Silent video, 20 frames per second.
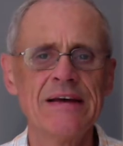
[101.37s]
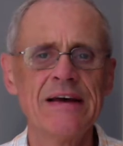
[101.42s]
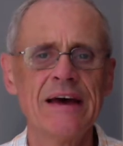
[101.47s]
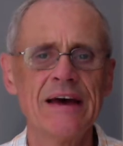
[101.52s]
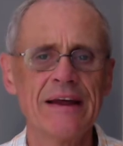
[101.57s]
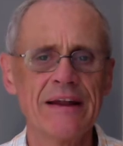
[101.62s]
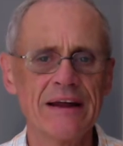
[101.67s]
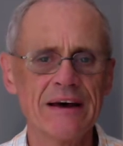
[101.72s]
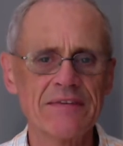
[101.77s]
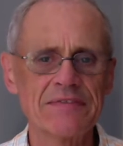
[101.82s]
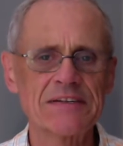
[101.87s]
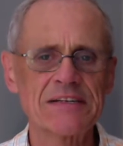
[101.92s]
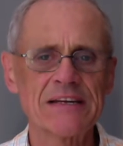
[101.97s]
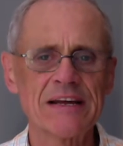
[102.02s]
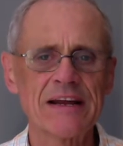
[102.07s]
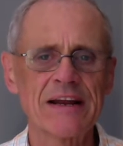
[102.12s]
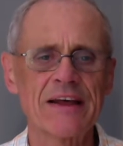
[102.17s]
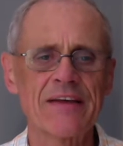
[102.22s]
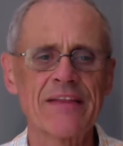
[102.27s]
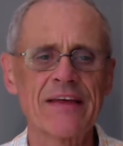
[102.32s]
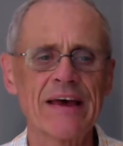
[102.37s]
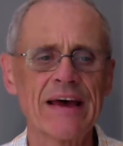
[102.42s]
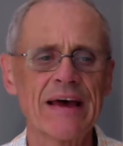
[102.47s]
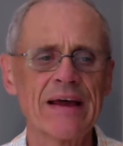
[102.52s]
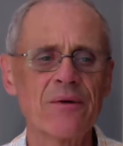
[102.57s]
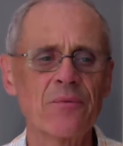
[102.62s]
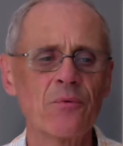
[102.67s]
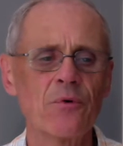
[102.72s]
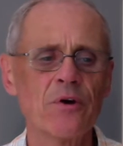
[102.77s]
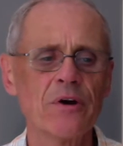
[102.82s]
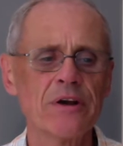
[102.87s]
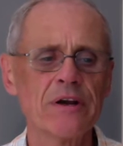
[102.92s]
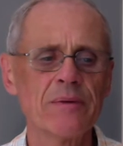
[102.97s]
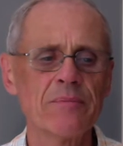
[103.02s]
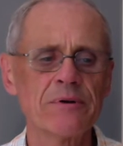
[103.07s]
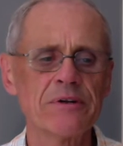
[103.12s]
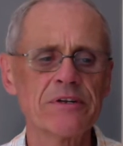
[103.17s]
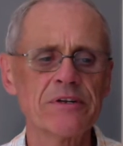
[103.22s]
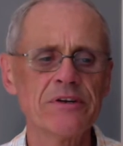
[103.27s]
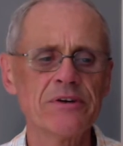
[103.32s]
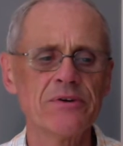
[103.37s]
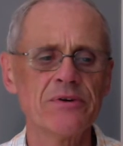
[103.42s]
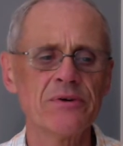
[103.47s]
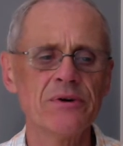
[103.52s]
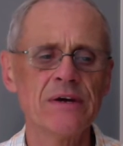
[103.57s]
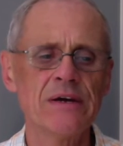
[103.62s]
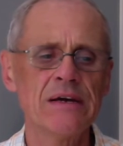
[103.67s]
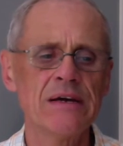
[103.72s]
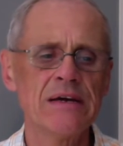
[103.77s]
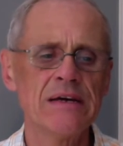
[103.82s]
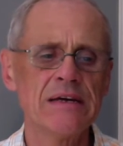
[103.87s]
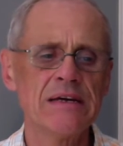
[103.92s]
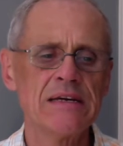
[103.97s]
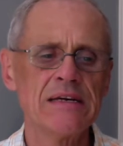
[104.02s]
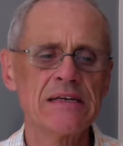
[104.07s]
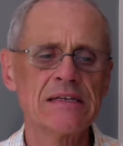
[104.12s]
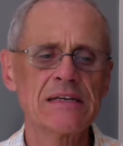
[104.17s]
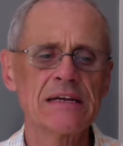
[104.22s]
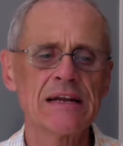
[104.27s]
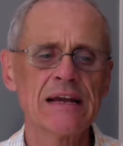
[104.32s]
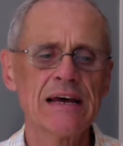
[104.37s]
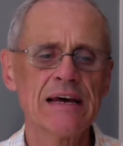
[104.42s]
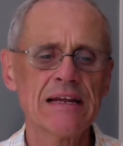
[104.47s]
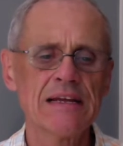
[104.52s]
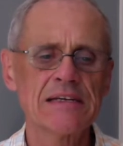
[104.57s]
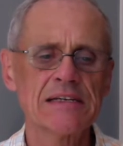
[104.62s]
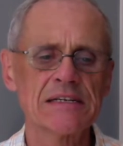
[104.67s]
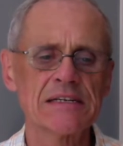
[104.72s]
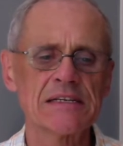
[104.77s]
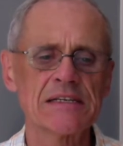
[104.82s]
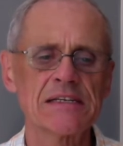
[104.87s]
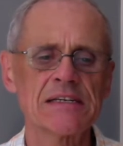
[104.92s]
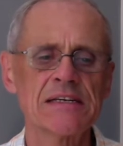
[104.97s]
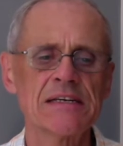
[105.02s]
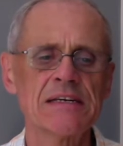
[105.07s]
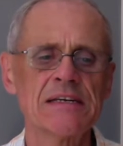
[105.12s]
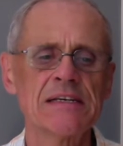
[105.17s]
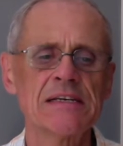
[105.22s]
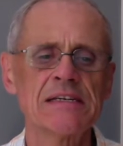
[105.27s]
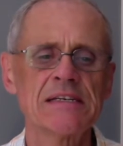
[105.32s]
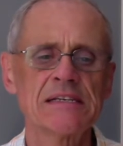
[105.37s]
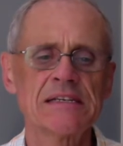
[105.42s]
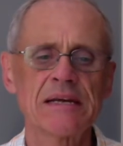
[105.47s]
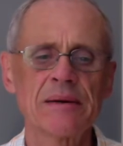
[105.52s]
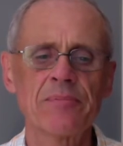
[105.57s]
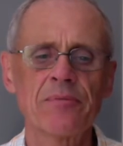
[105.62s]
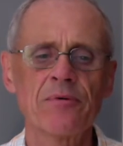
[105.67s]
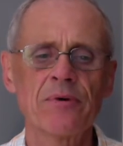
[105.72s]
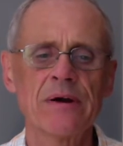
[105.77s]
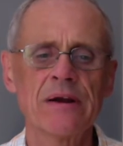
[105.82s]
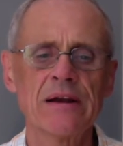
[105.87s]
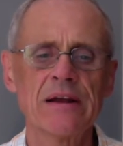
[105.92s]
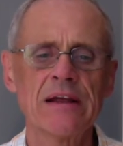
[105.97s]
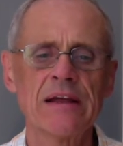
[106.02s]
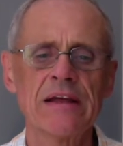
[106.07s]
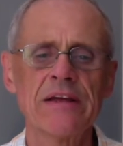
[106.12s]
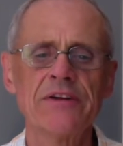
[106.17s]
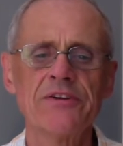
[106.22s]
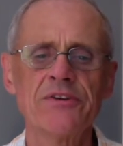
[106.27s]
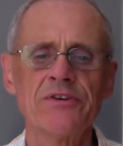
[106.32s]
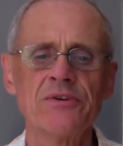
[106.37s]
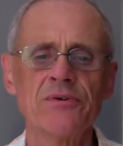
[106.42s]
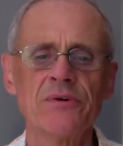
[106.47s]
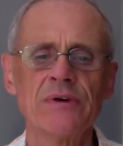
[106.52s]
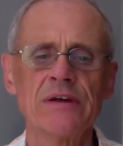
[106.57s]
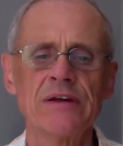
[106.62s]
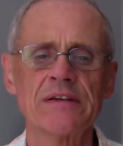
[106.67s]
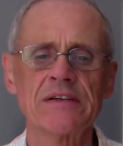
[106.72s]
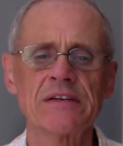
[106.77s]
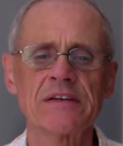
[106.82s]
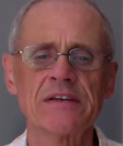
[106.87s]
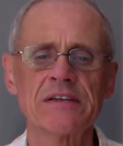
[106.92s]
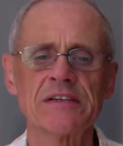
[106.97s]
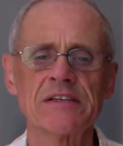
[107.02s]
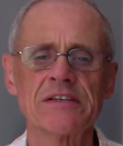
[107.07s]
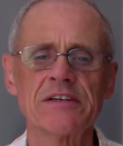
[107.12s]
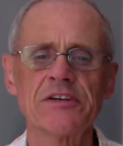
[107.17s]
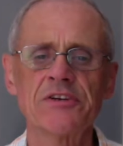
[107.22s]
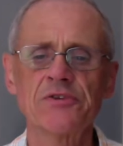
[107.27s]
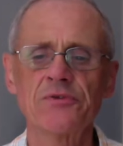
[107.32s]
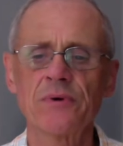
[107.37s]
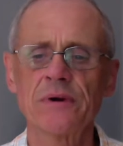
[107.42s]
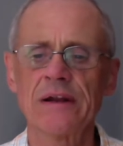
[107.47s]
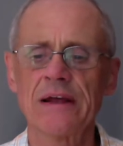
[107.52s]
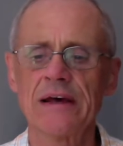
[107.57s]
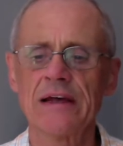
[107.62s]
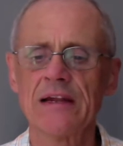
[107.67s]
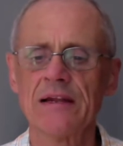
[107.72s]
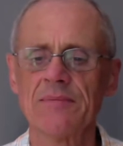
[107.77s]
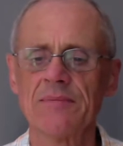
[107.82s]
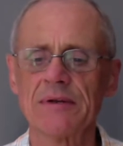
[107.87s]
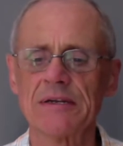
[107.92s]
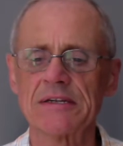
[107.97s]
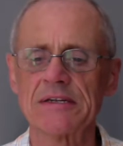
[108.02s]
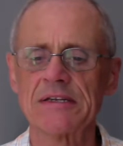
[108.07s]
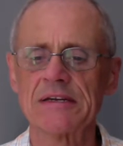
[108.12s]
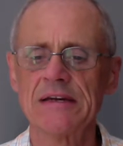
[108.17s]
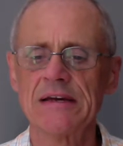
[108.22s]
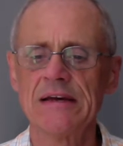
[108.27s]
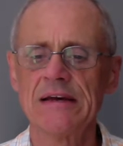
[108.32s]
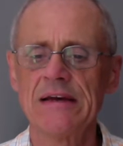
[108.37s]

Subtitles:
Enough said on that. Word number two is analysis, separating into its constituent elements.